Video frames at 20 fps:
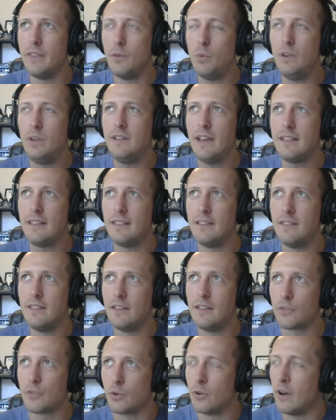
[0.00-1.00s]
we take these
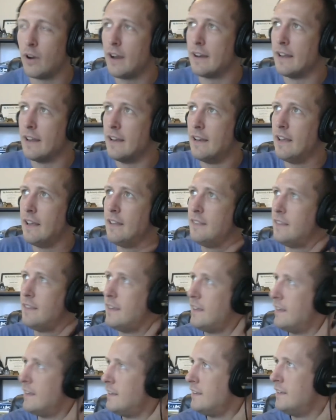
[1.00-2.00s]
things for granted, and
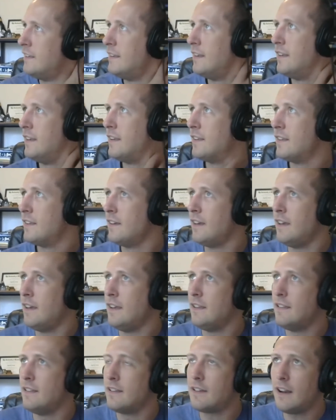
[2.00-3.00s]
and
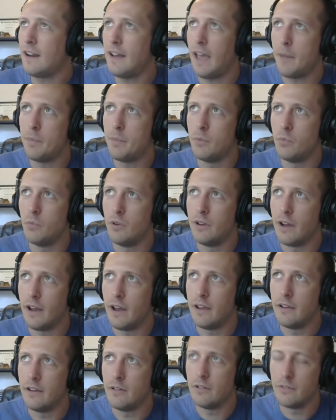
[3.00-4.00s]
it, it kind of happened when
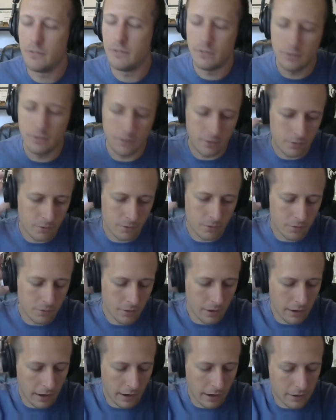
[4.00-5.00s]
I
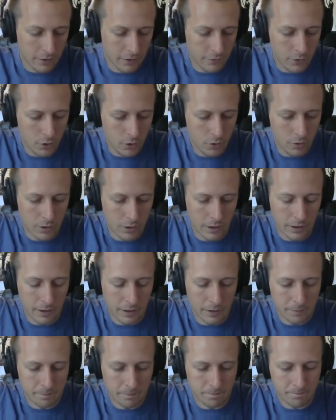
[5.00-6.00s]
I interviewed
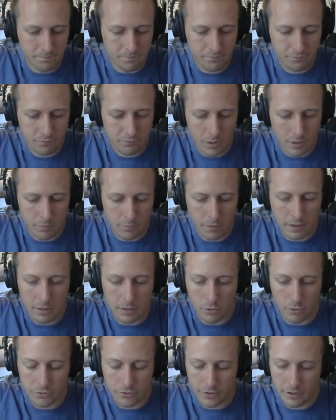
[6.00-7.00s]
um, Maggie
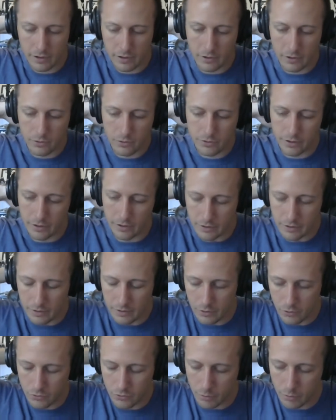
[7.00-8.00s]
Mosele, who's a
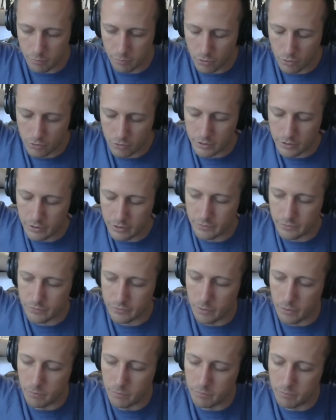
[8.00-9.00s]
who's a pro cricketer
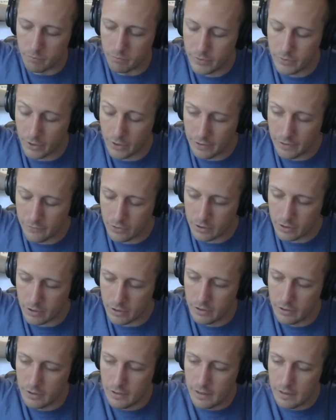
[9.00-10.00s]
from South
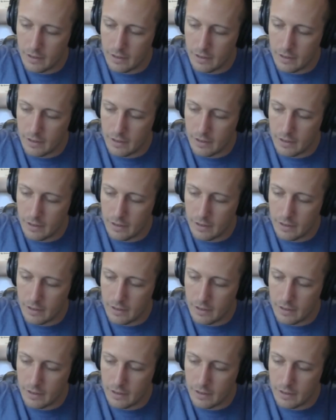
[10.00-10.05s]
Africa,